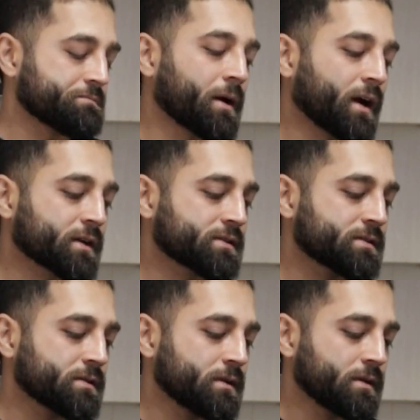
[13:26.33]

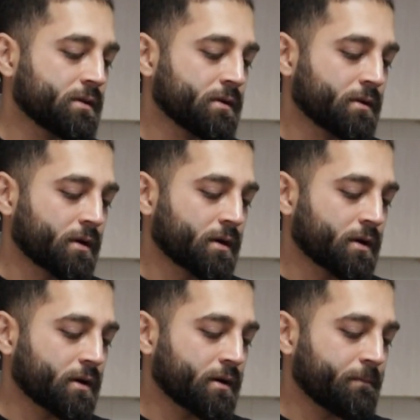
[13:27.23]
box,
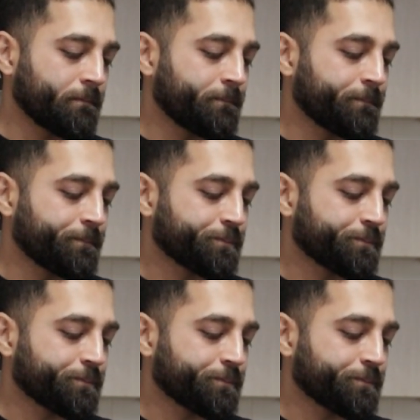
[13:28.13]
and